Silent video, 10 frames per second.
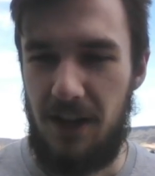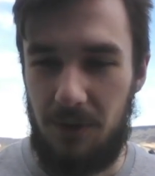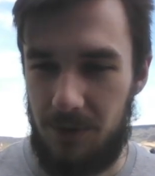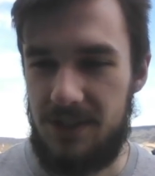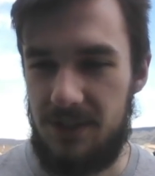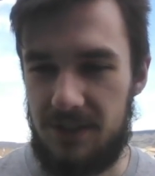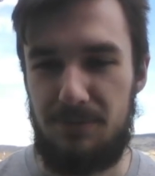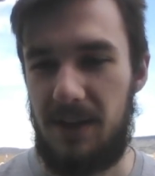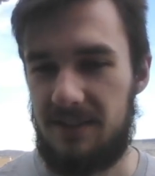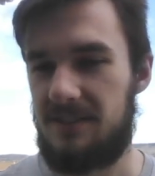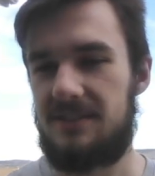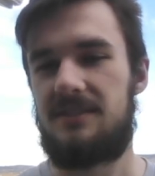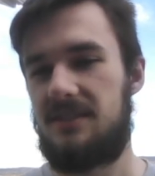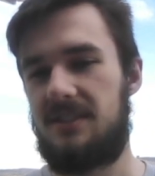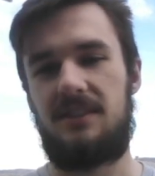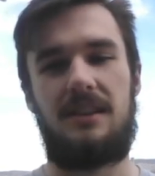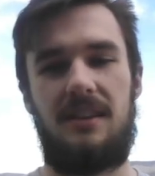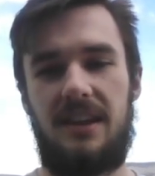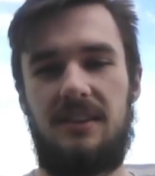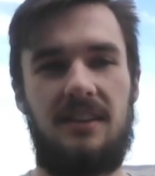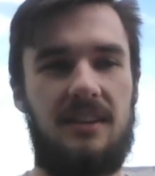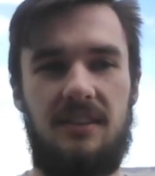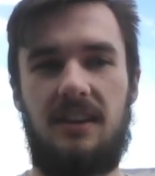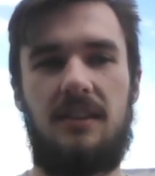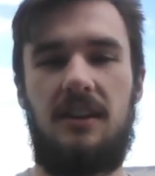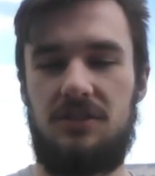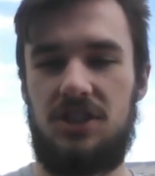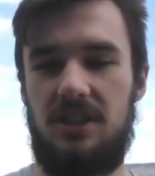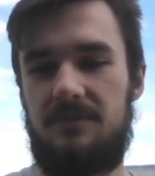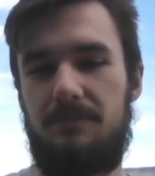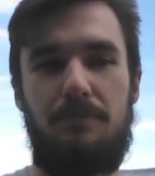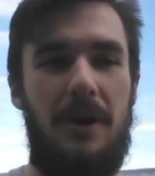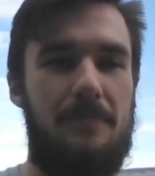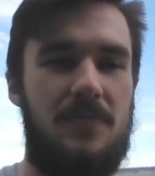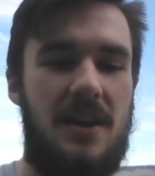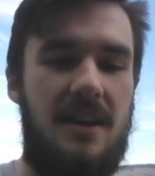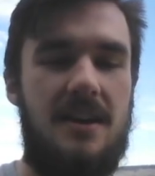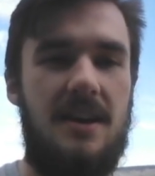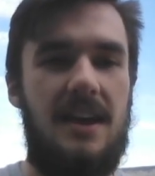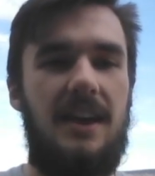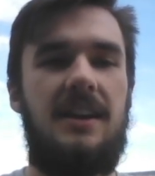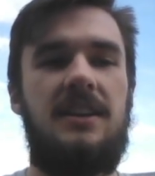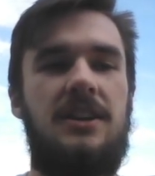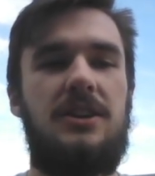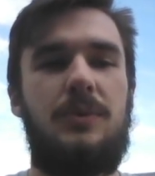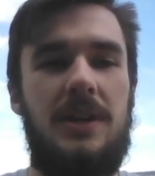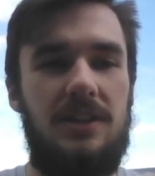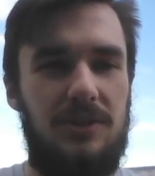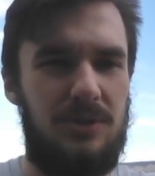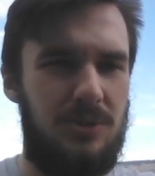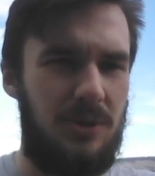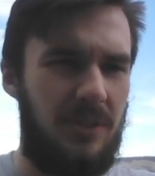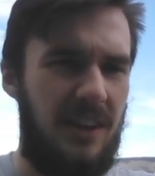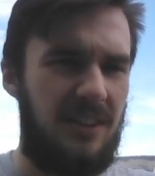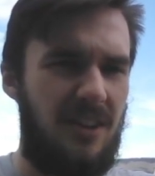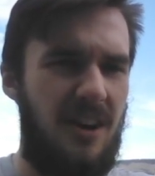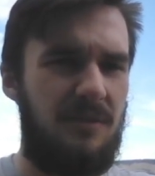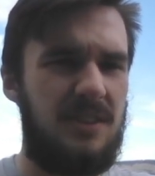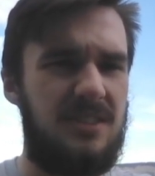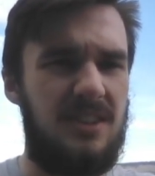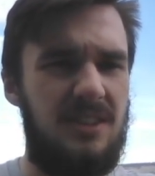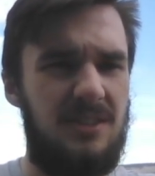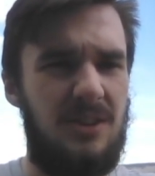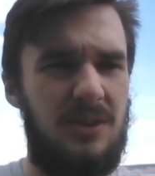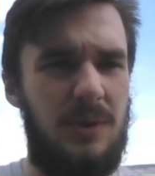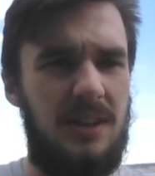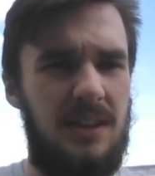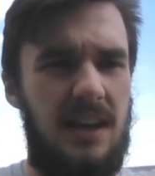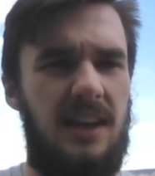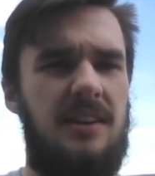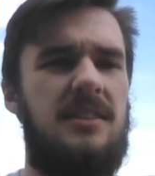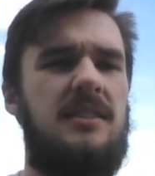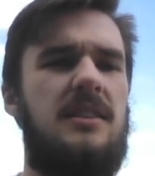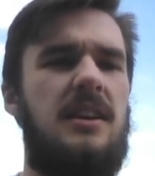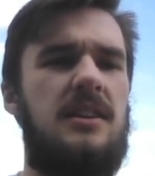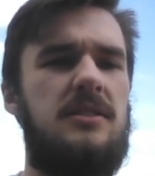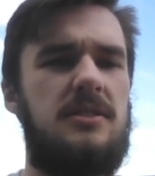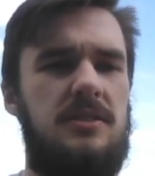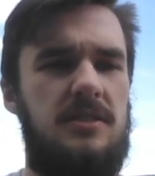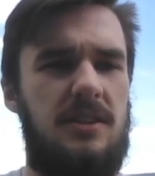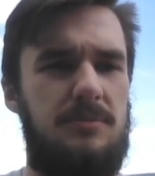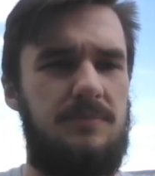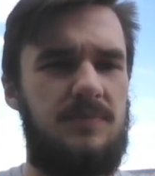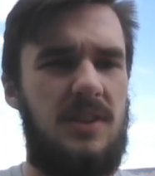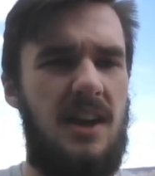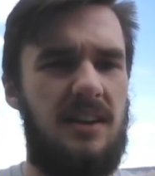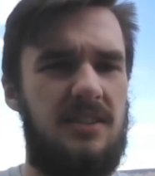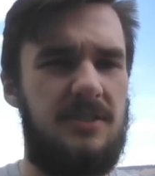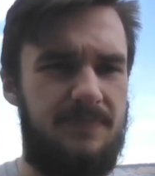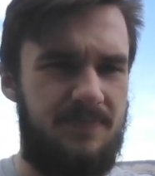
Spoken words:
What'd you expect? It's an Excel sheet. But in here we can do cool things. Obviously, we can enter some text.